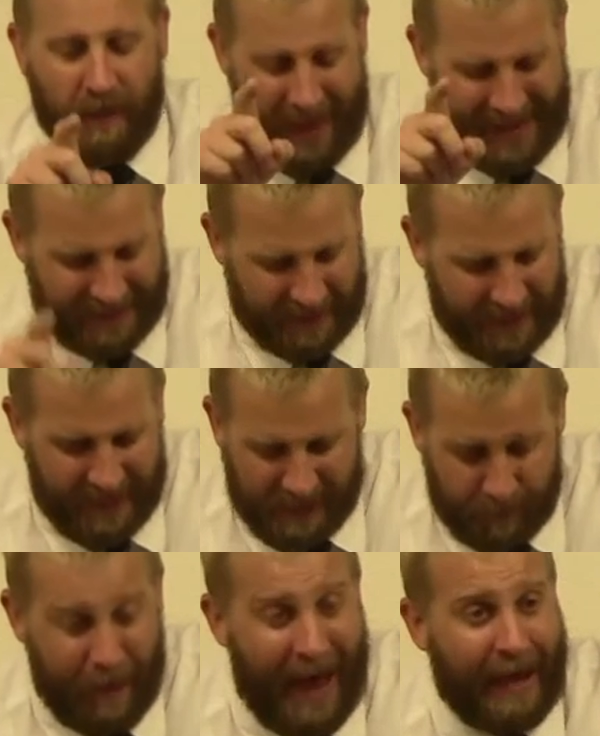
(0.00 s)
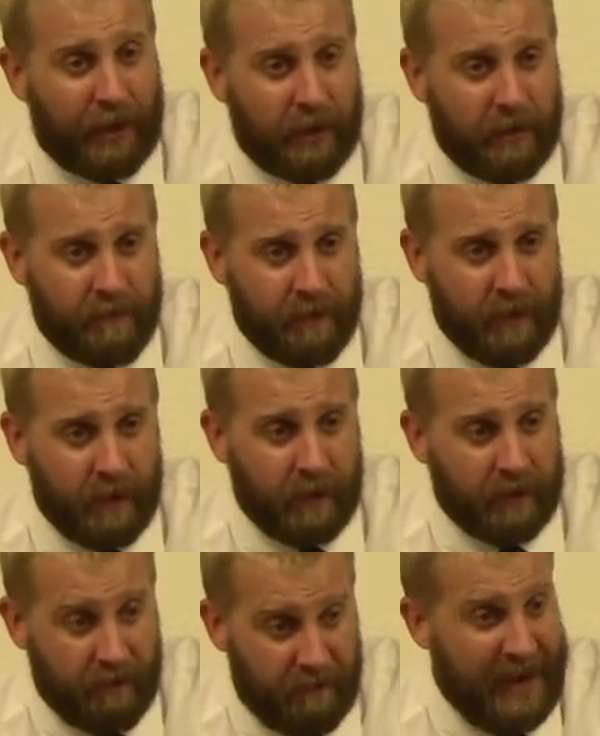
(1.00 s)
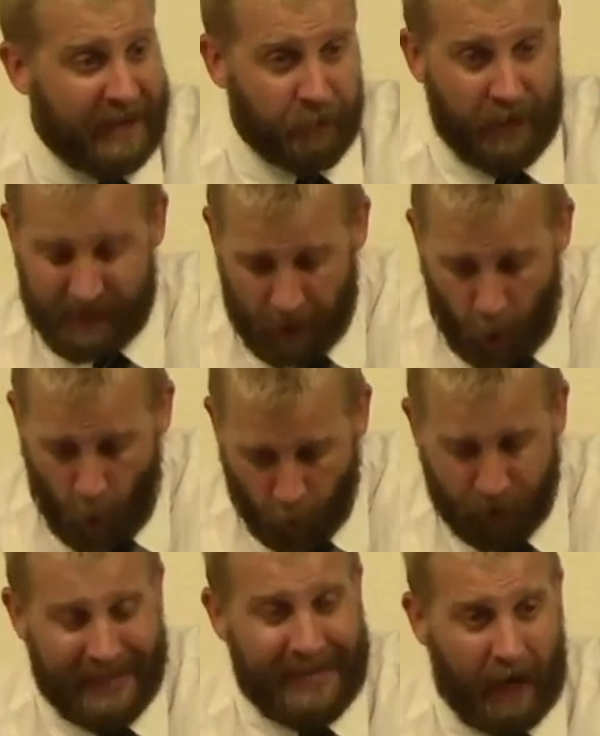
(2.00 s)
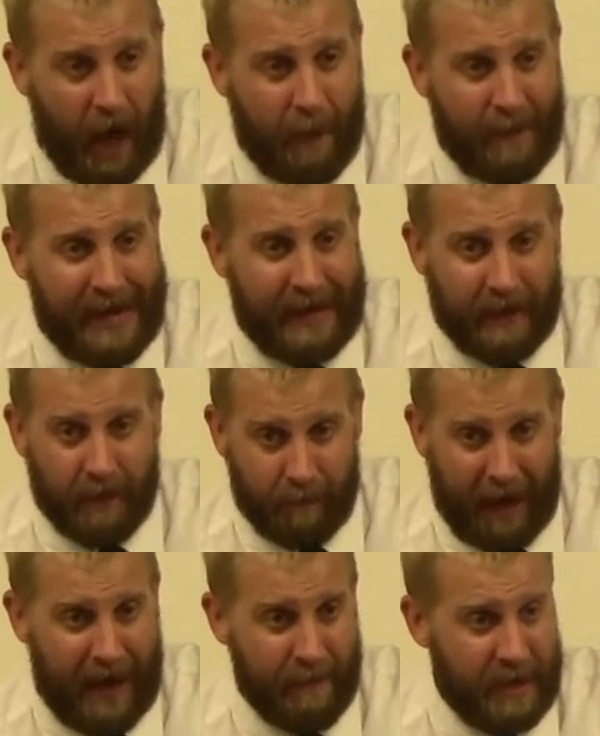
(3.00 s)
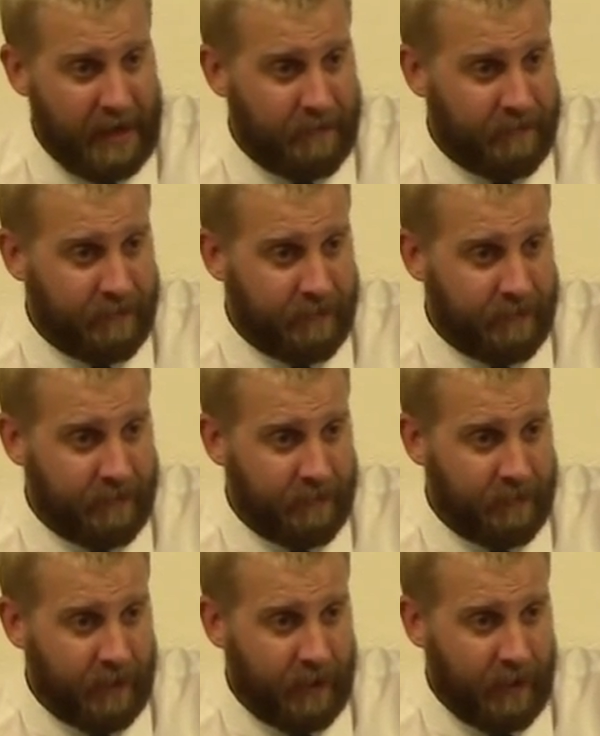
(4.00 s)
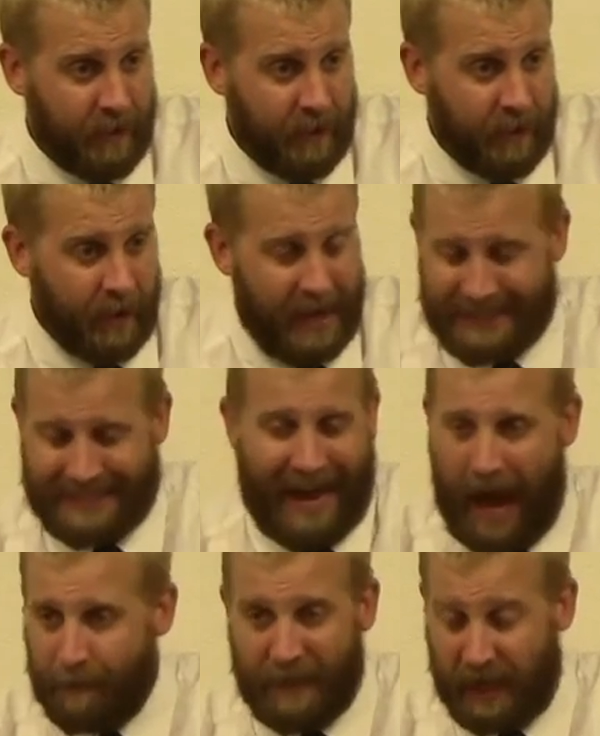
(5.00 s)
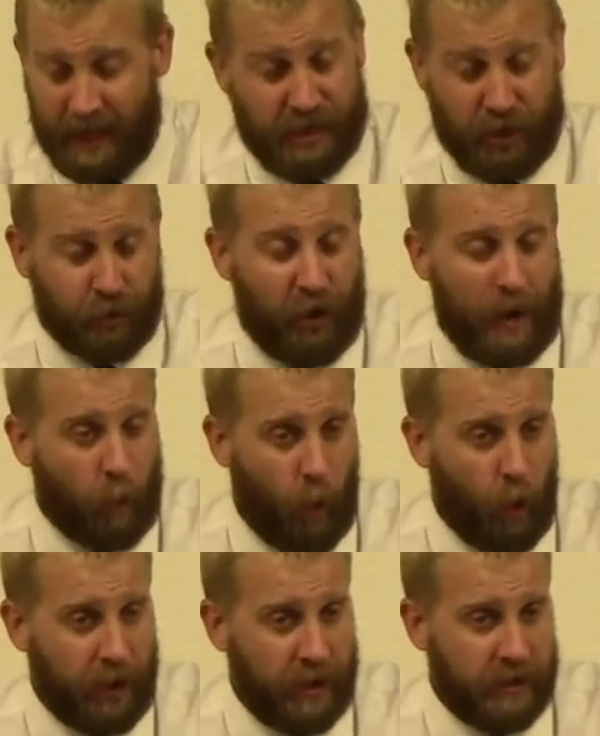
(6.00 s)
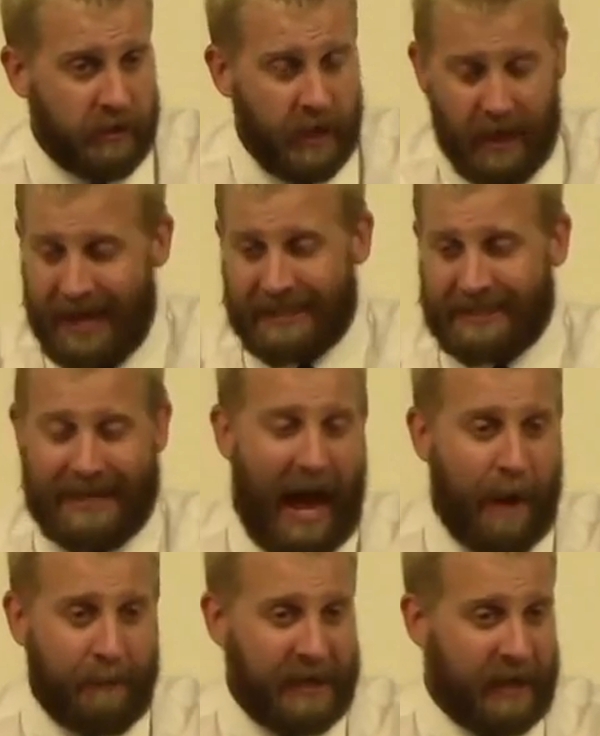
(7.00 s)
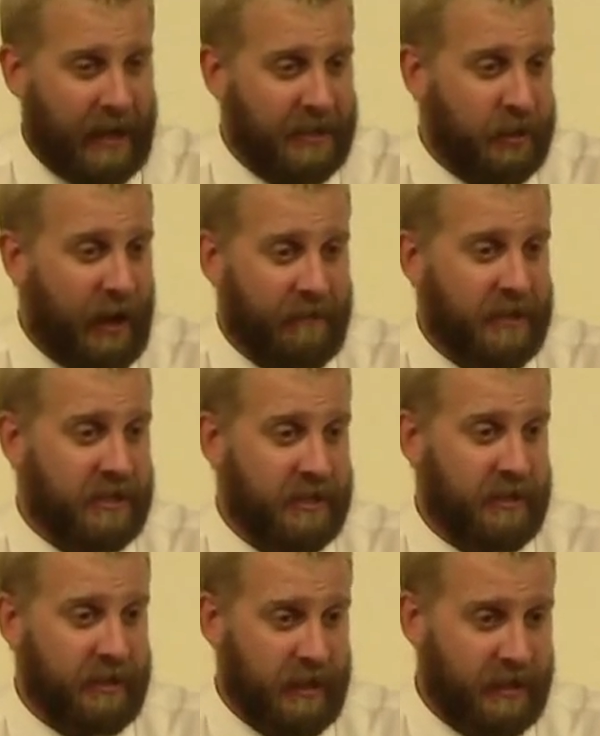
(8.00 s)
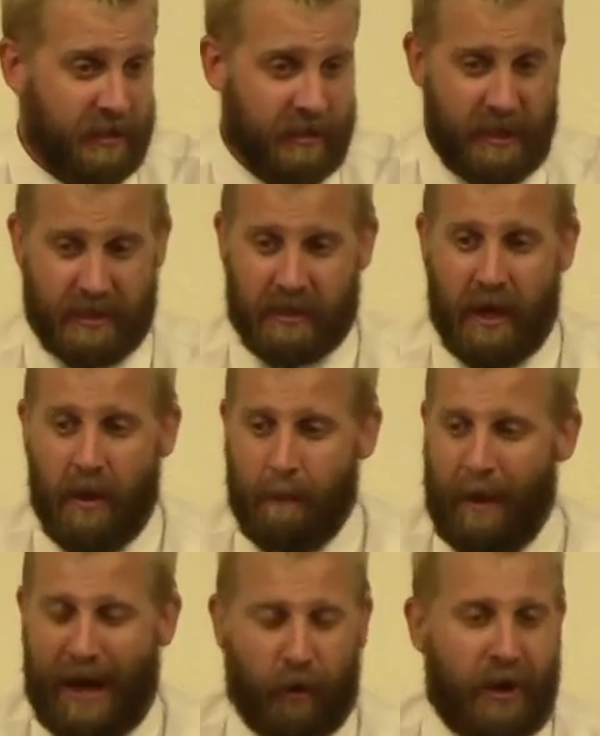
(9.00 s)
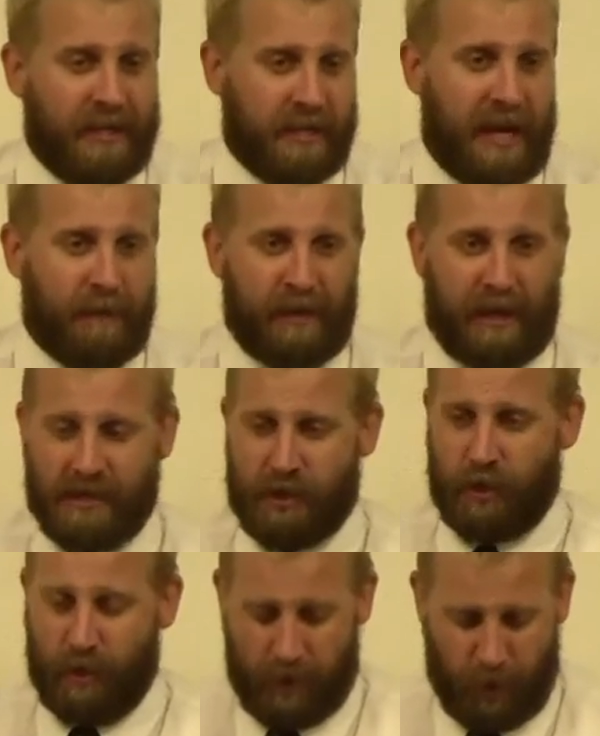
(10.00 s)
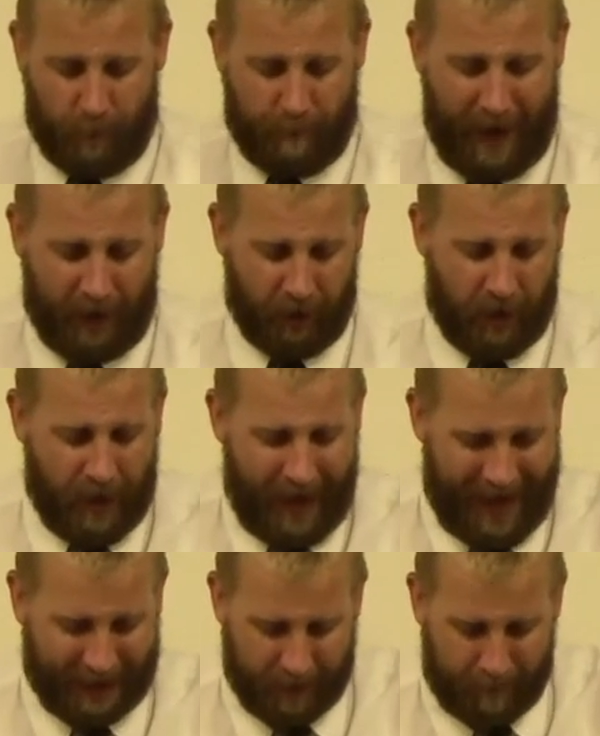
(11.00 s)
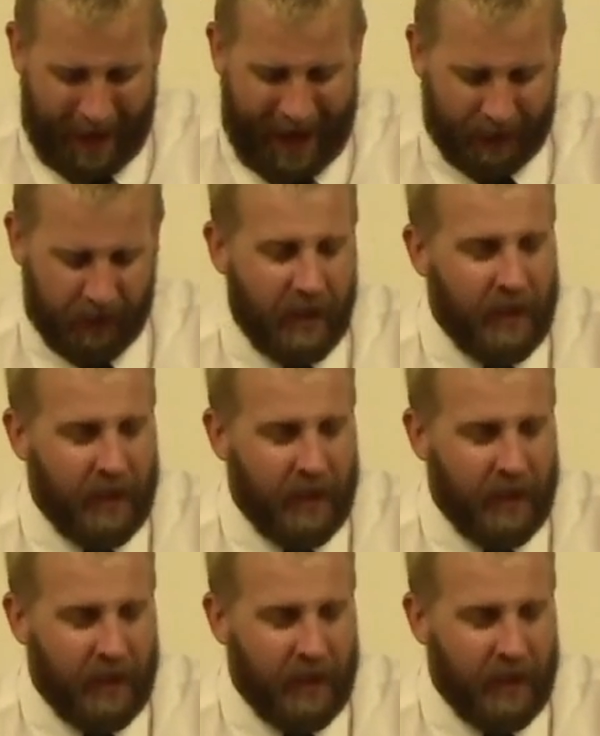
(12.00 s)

that this battle, the victory is only coming by me. It's not because you're great warriors. It's not because you have this, this, this better intellect, because you're, you're better at the battle